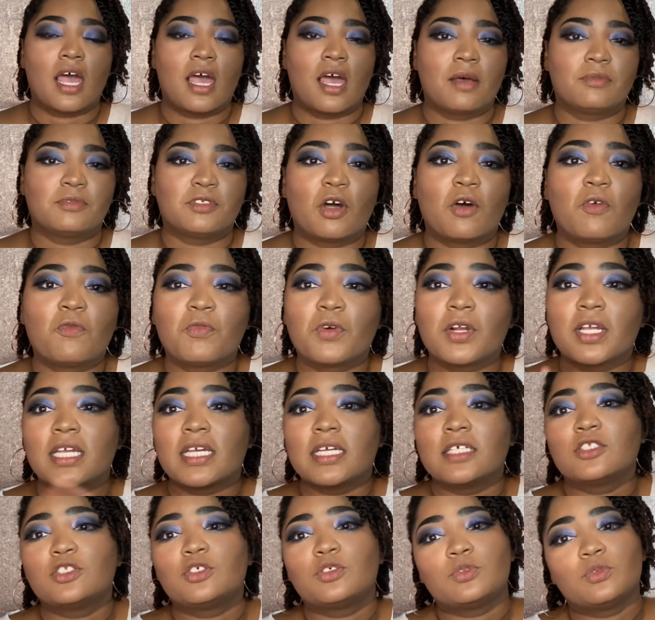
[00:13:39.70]
Don't
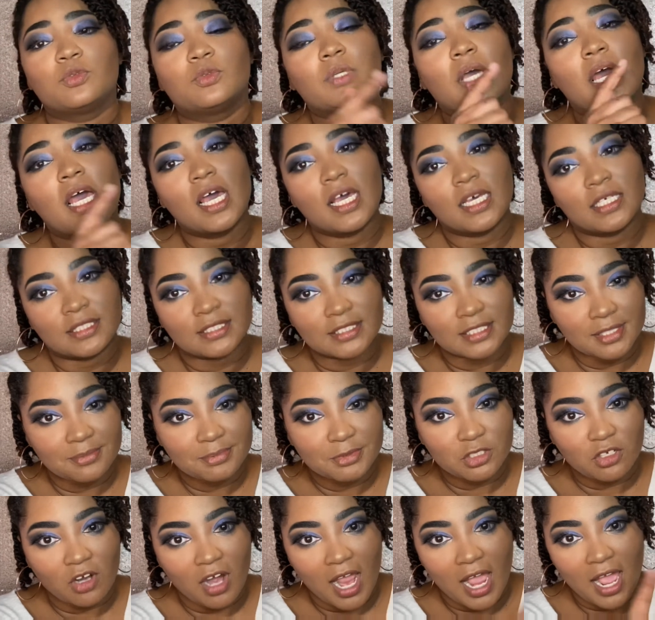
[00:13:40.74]
forget to
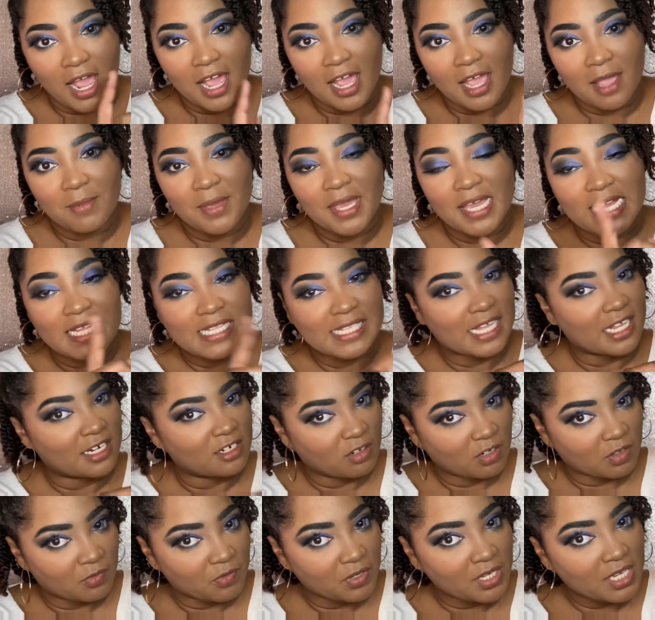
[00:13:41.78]
subscribe, hit that
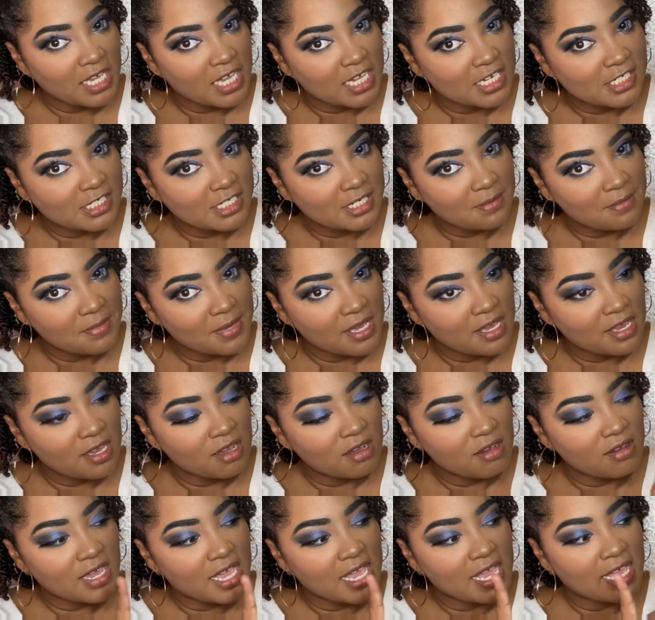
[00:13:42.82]
notification
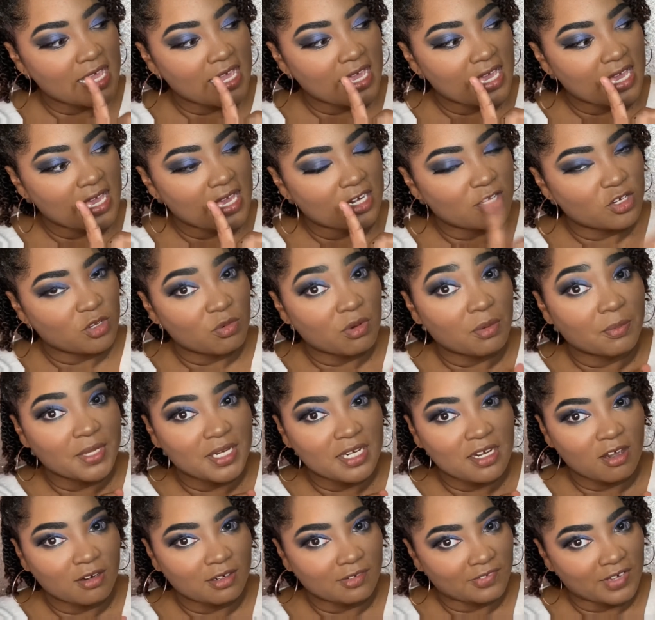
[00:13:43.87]
bell, and you will be
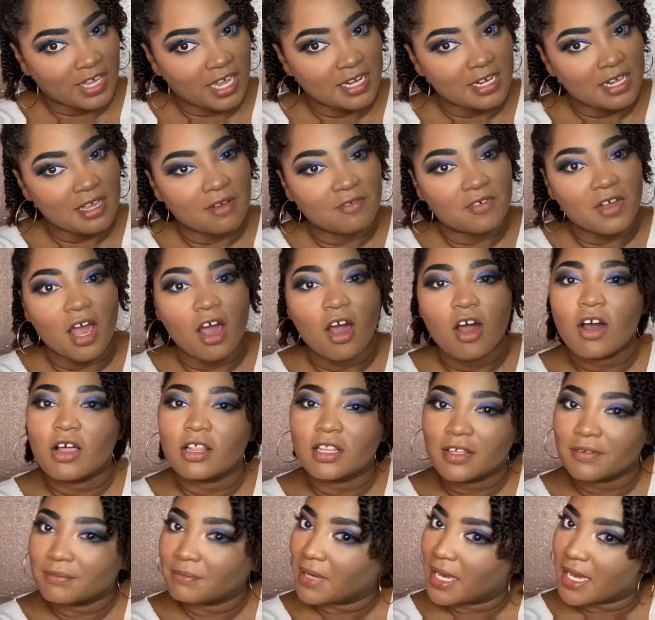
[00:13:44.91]
notified of all
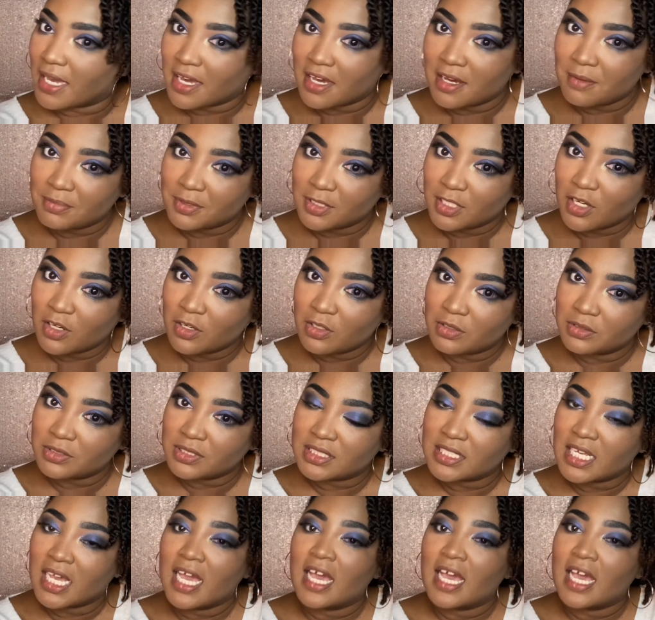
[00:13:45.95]
of my uploads.